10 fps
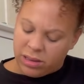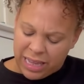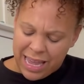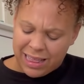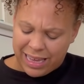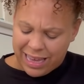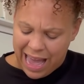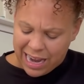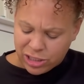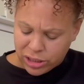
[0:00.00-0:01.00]
lately
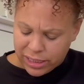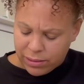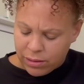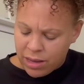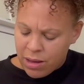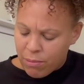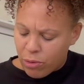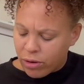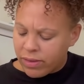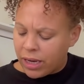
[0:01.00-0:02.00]
actually
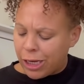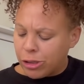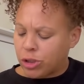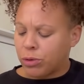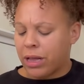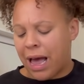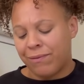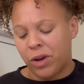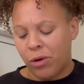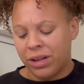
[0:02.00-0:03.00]
more than usual have
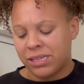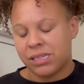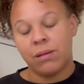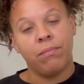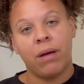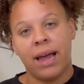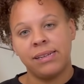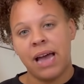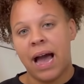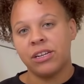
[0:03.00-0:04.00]
noticed my
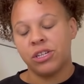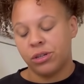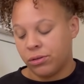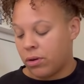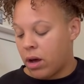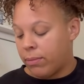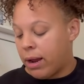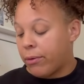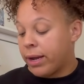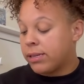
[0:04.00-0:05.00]
tattoo on
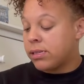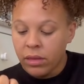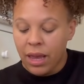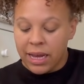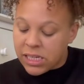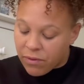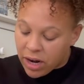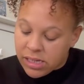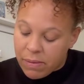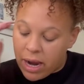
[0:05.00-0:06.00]
my wrist. As
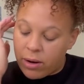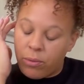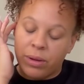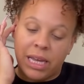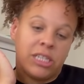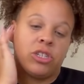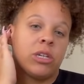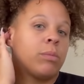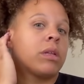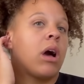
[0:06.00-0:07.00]
far as my
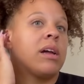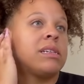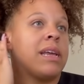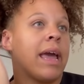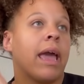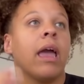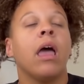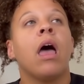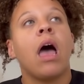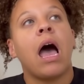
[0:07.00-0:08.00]
relationship with God today,
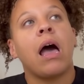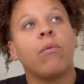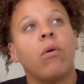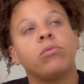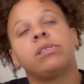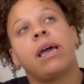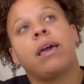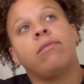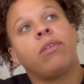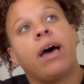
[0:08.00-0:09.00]
I won't
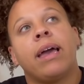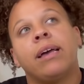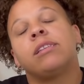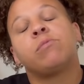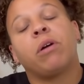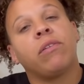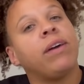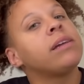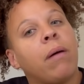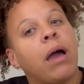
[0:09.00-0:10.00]
say that it's
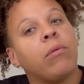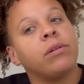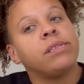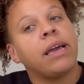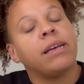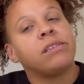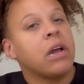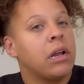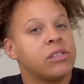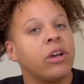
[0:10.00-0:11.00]
perfect. I will say it's
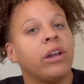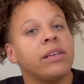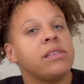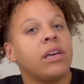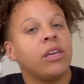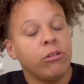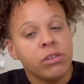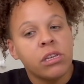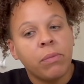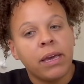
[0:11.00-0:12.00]
not as good as it
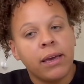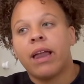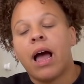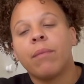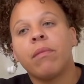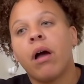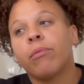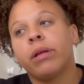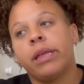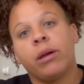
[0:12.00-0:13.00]
used to be. I'm not
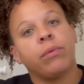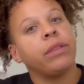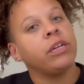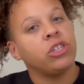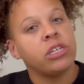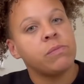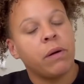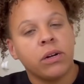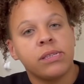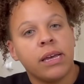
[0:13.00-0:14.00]
really a religious
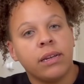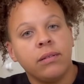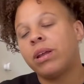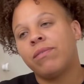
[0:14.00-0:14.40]
person. I don't